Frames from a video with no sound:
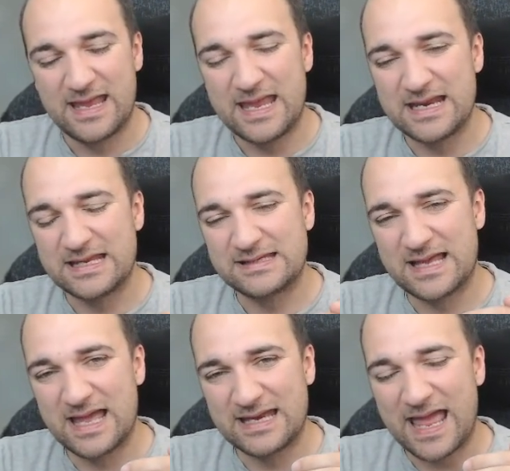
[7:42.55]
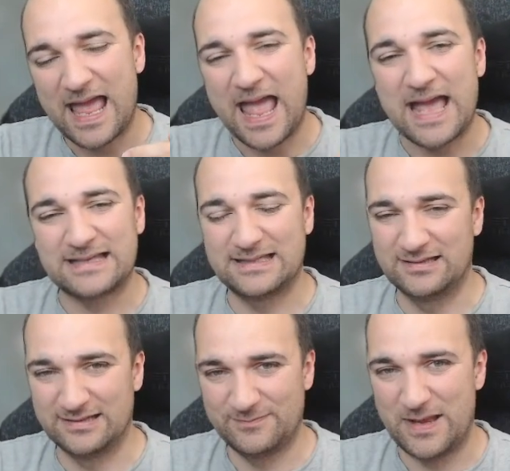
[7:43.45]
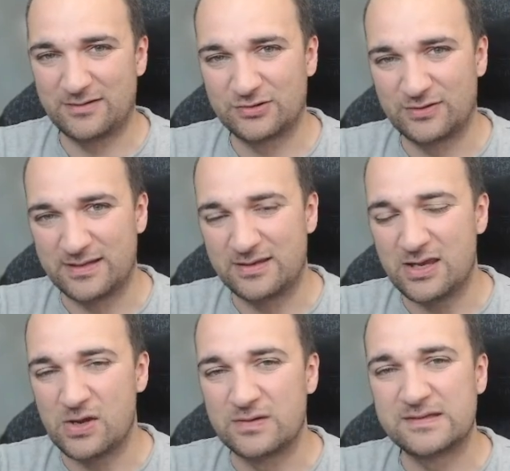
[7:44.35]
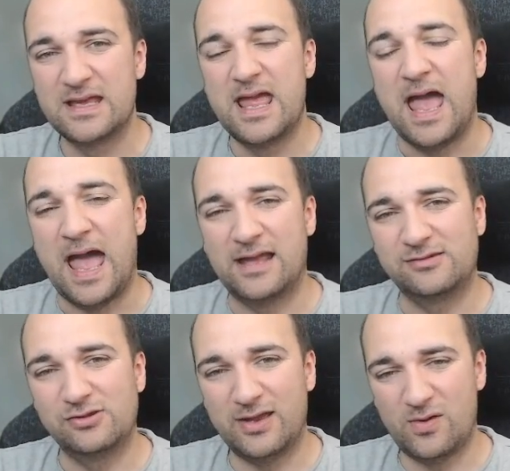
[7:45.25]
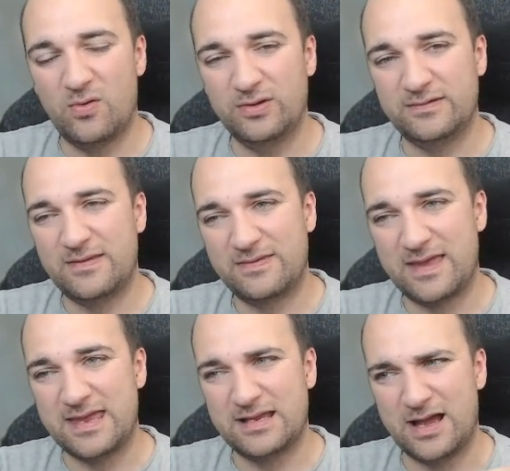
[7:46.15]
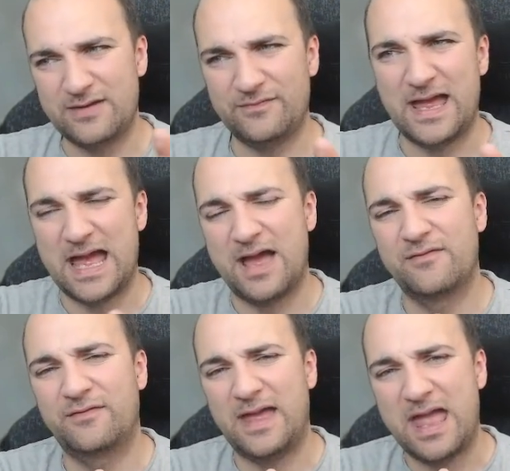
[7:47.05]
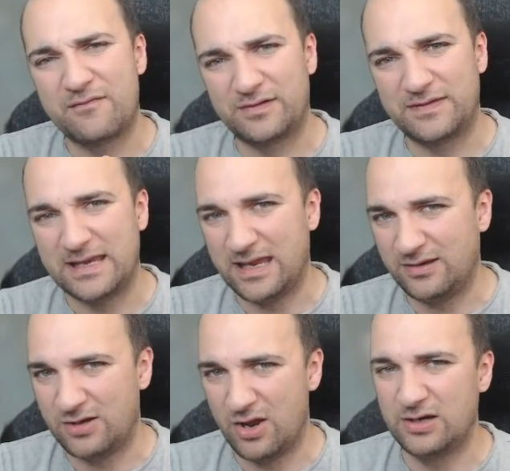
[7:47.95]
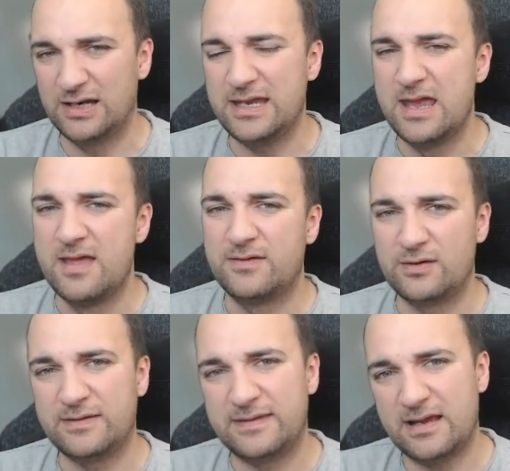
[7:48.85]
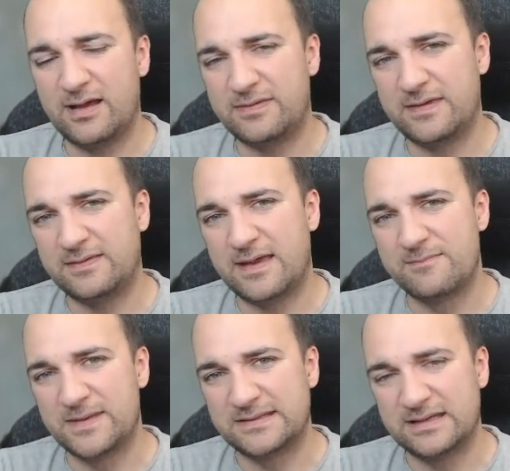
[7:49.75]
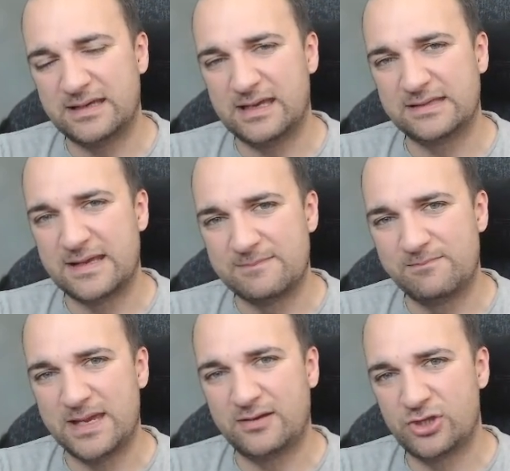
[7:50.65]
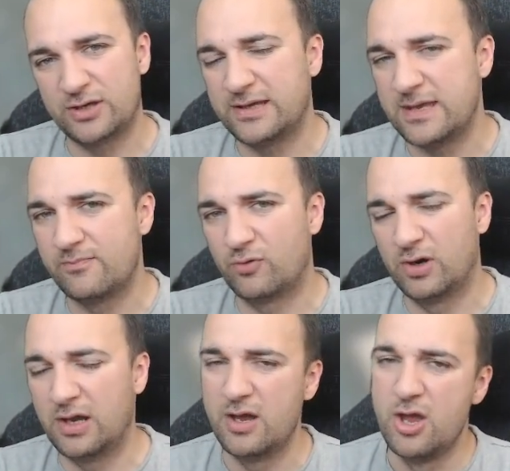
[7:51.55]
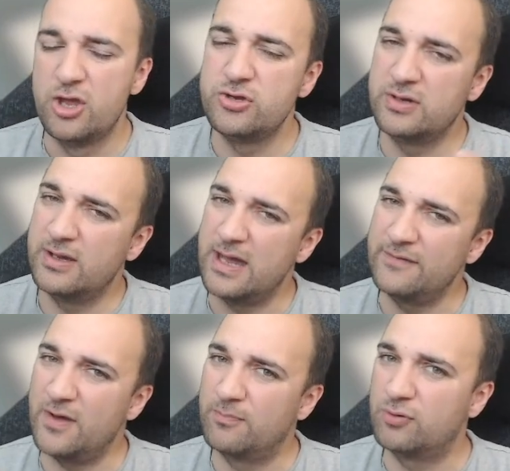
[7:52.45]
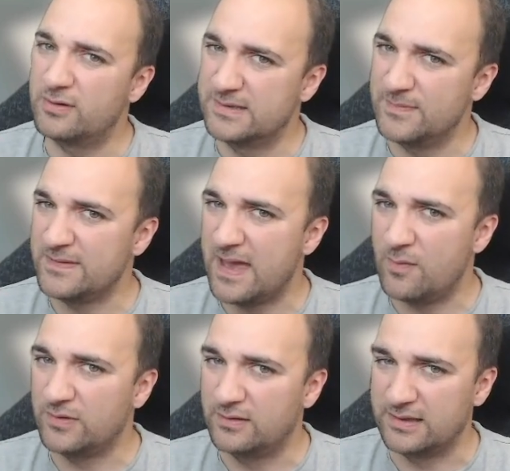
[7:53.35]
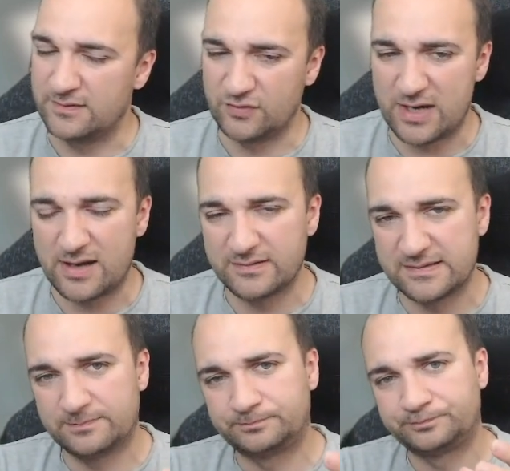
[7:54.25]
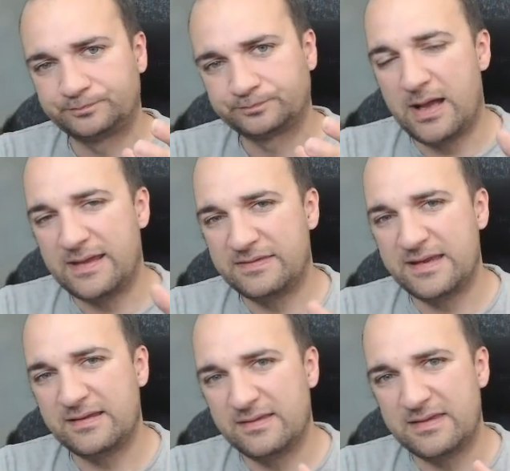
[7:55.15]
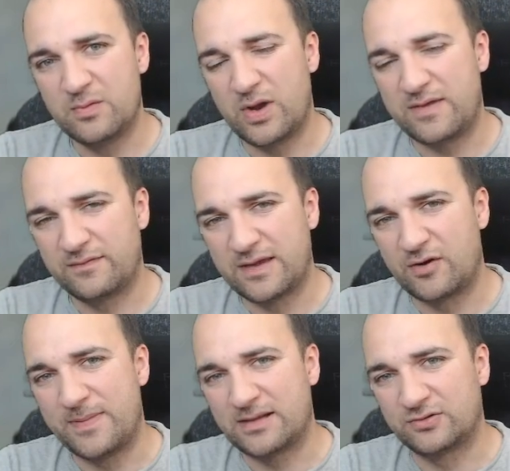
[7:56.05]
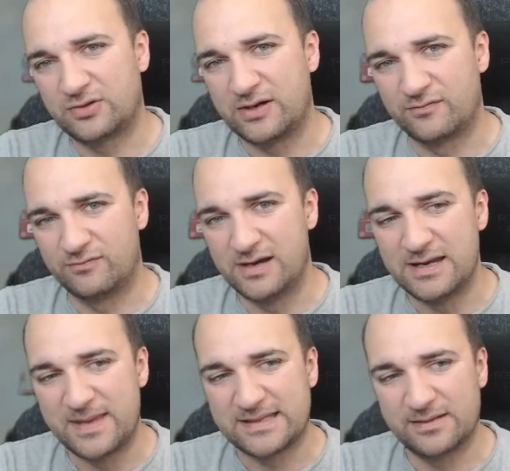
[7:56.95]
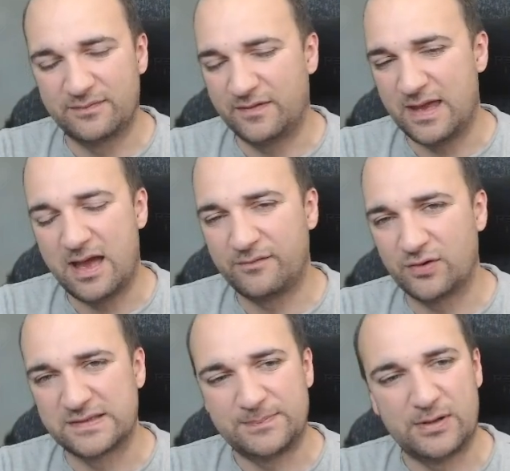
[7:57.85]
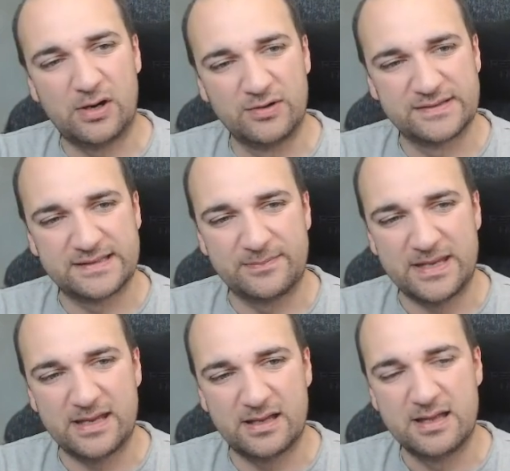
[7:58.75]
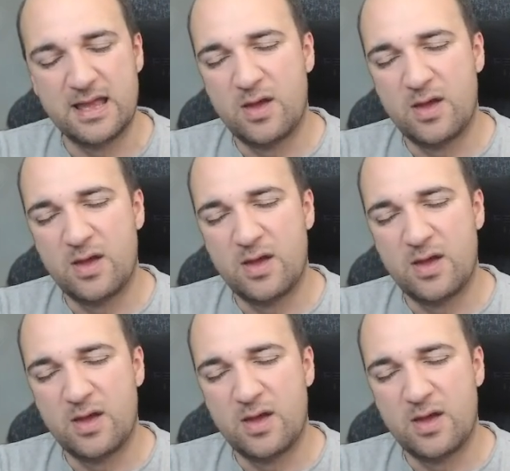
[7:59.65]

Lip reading: It is an excellent battle trait to use. And Nighthaunt, they kind of have everything internally. The only thing I think they are missing is a big chunky brawler. You can kind of approximate that with the Knight of Shrouds, but I think the Wave of Terror battle trait really makes up for that. I've got Spirit Hosts up here.